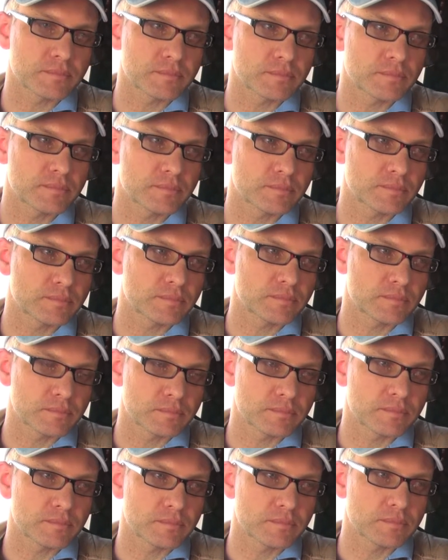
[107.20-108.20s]
okay.
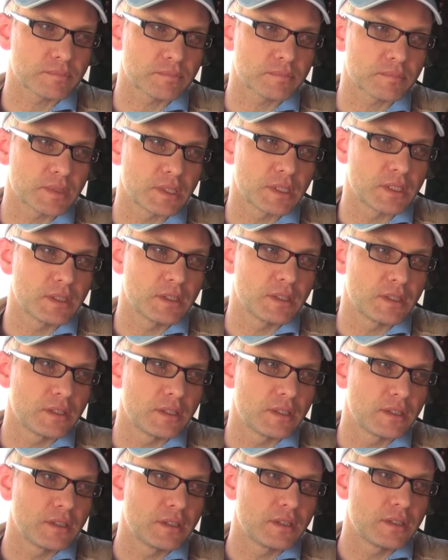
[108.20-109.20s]
Again, you
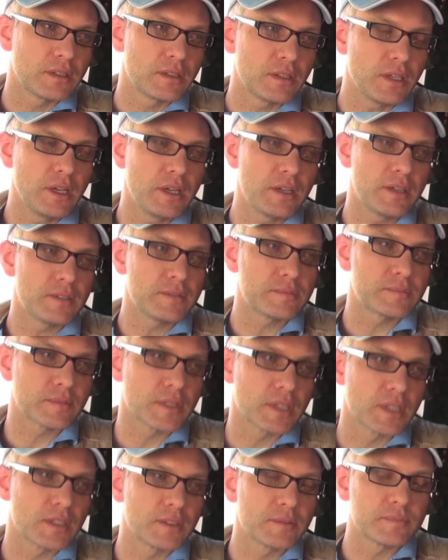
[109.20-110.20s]
let me know your
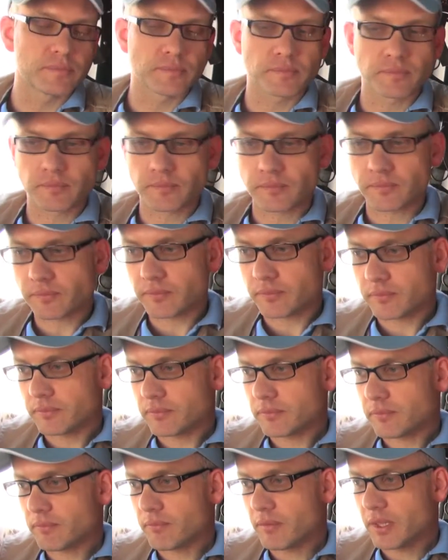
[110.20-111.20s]
intentions and we will
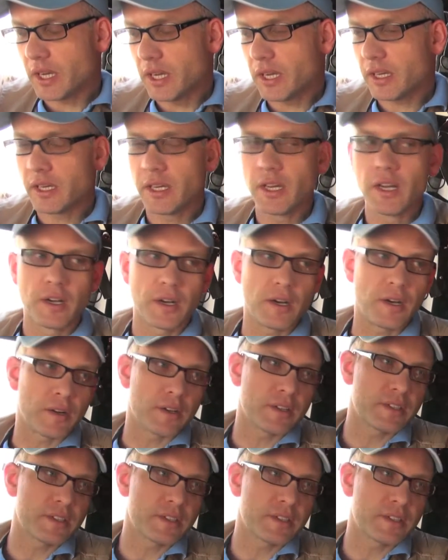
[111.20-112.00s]
think about it. Our